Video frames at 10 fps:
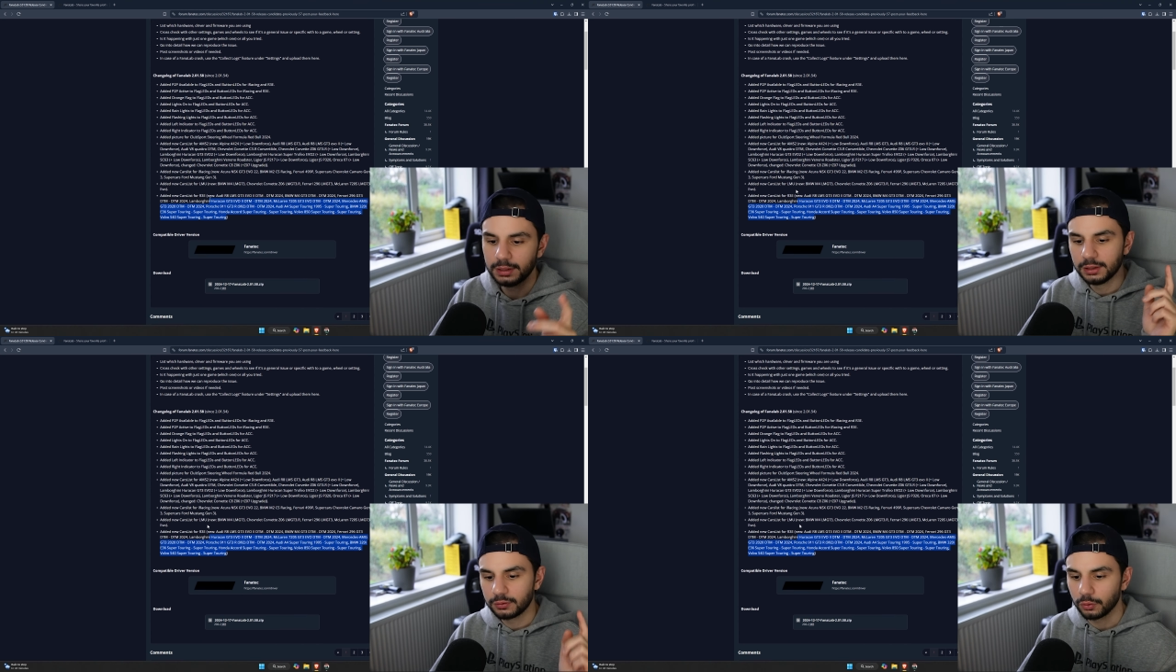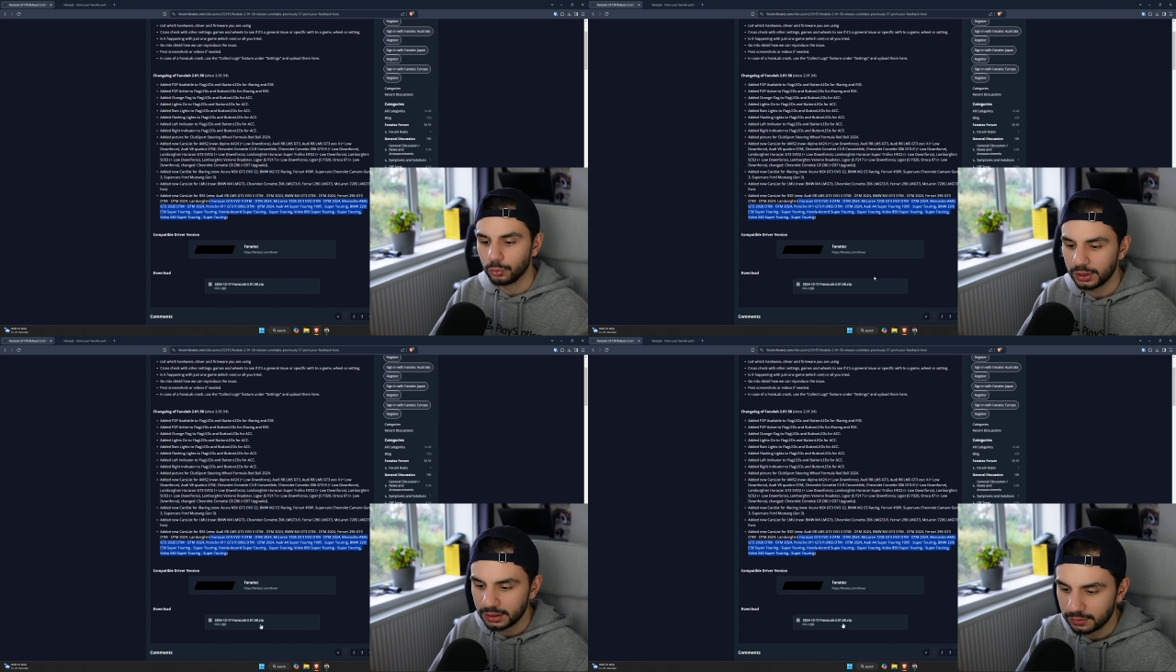So what
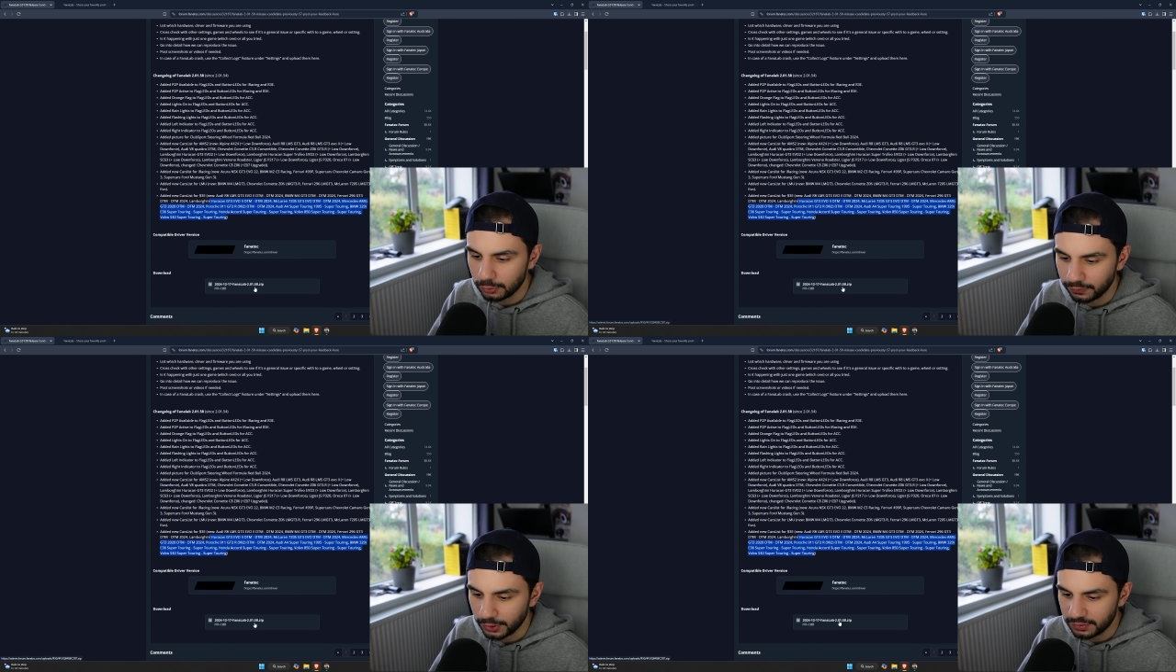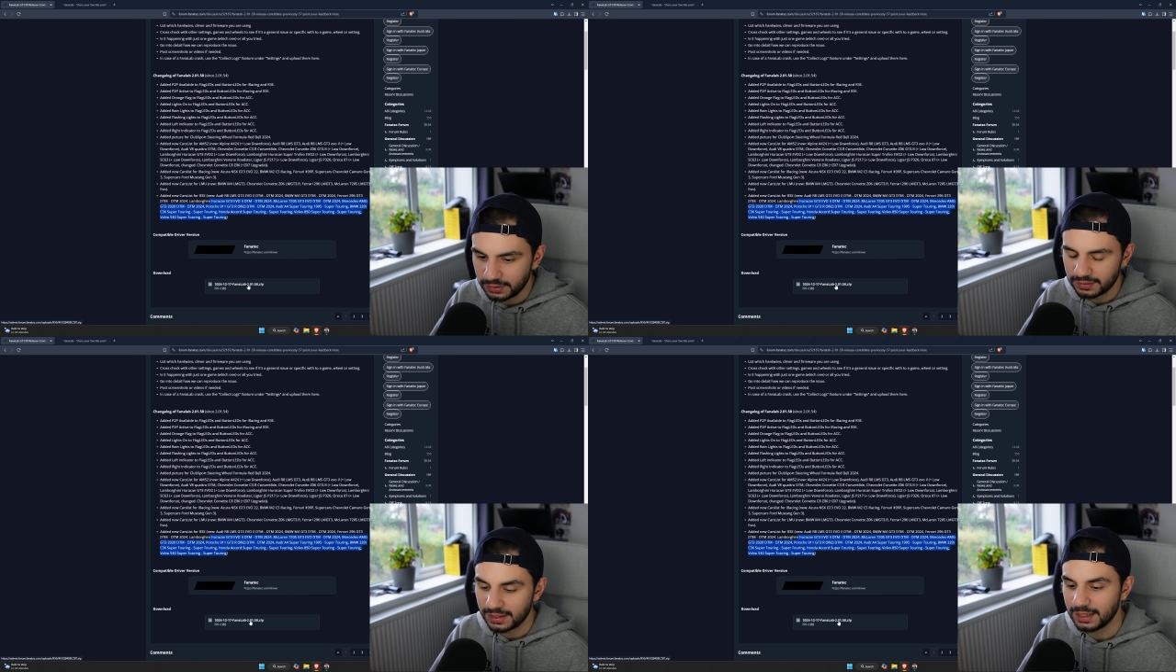you need to do first
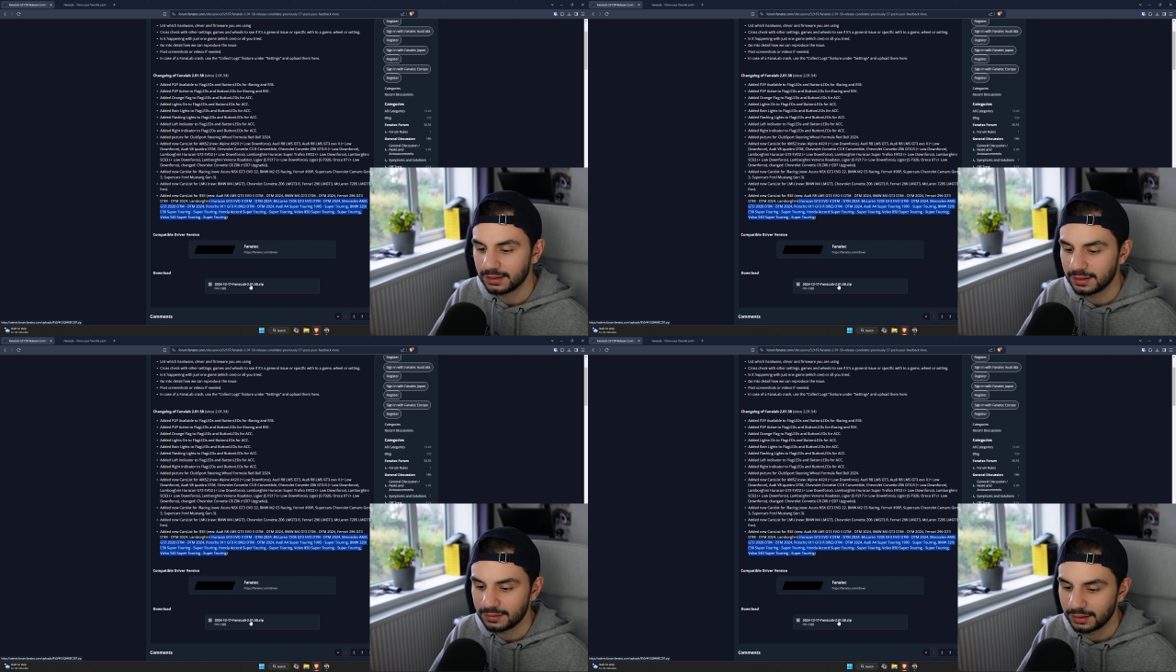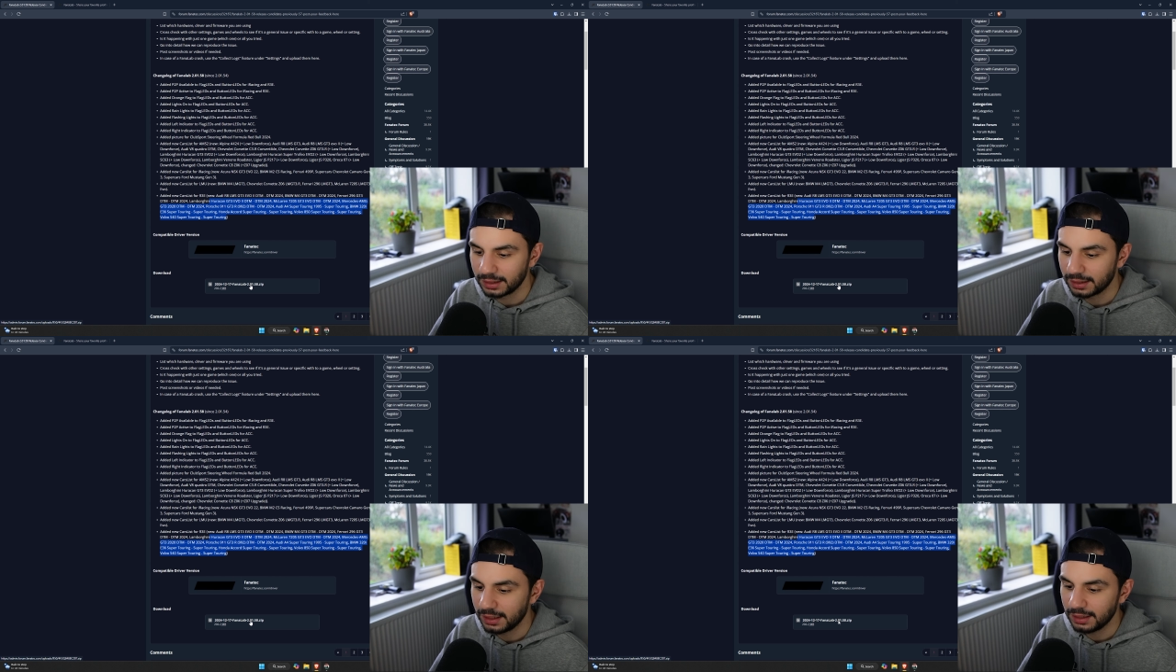is hit this
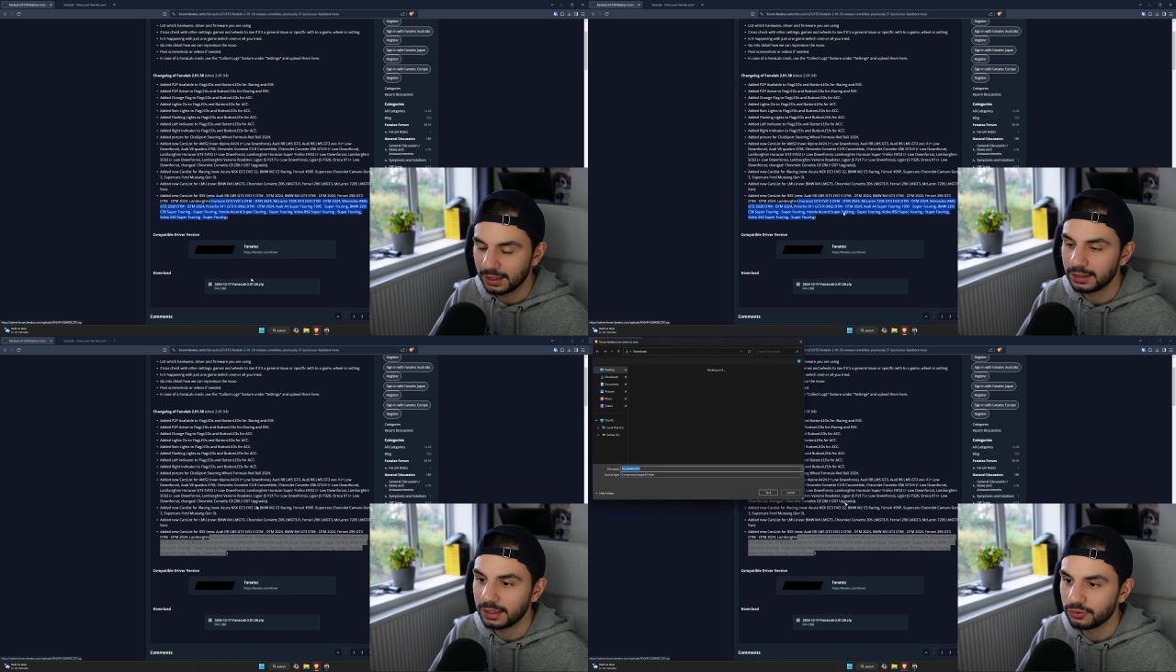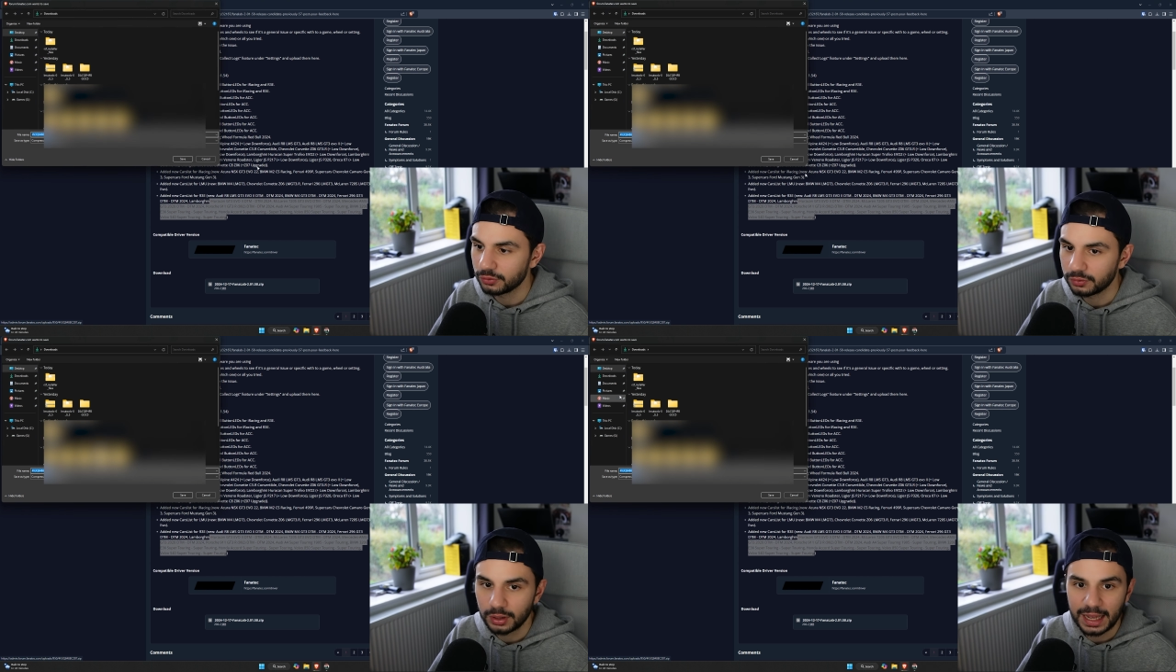link here and then just